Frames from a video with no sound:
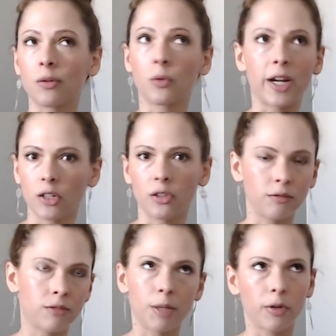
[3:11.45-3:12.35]
regular
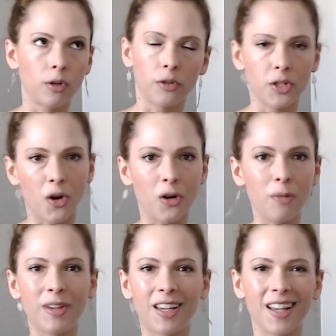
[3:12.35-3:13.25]
typical
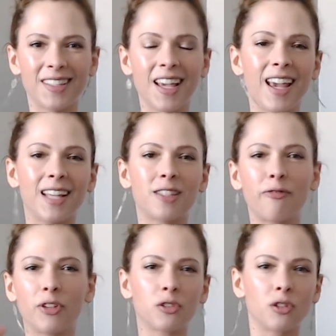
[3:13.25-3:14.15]
yogurt because it's
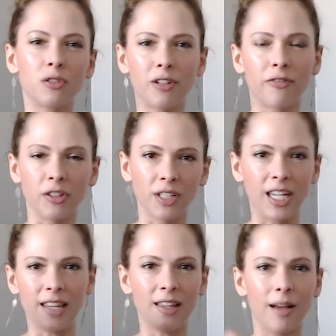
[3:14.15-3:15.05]
filtered
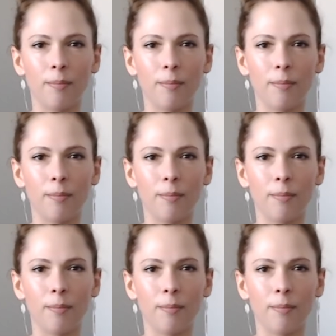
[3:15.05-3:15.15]
differently and